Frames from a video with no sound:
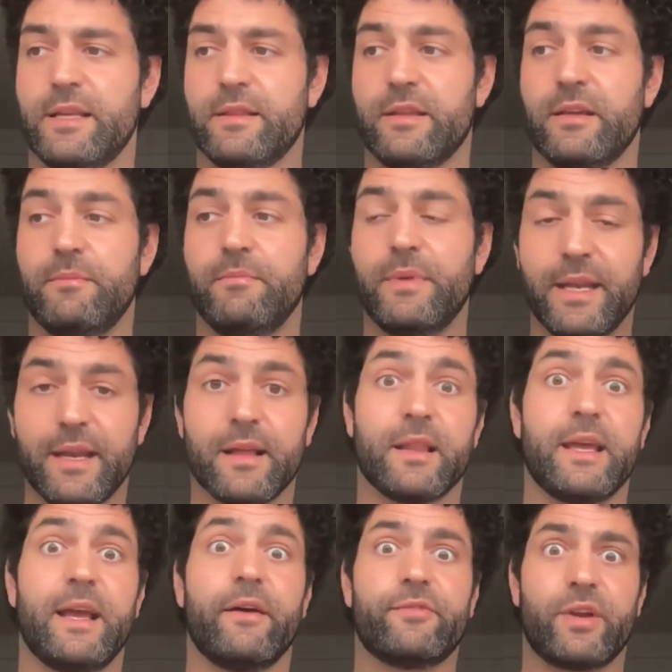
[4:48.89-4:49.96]
And then
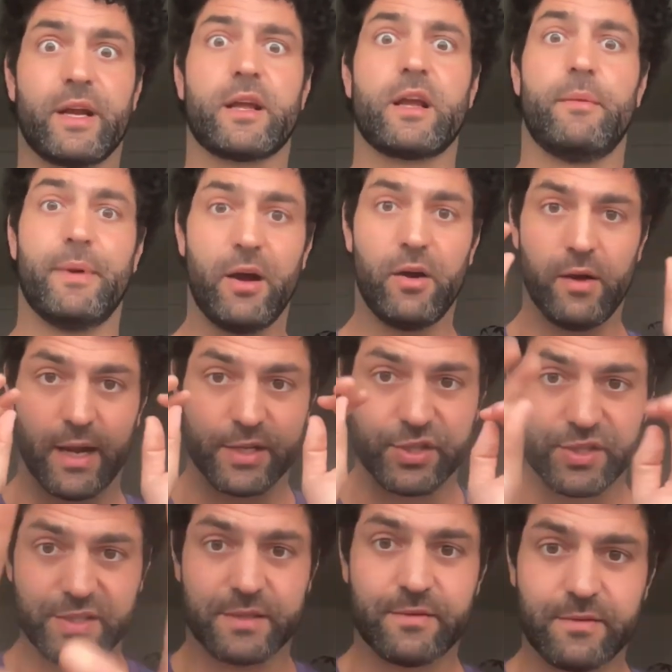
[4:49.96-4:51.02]
immediately after I come out, I
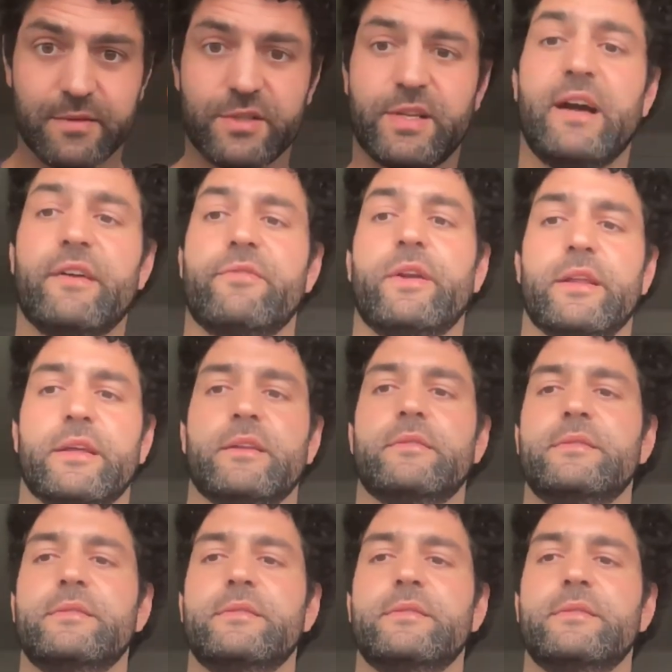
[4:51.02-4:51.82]
dive right in.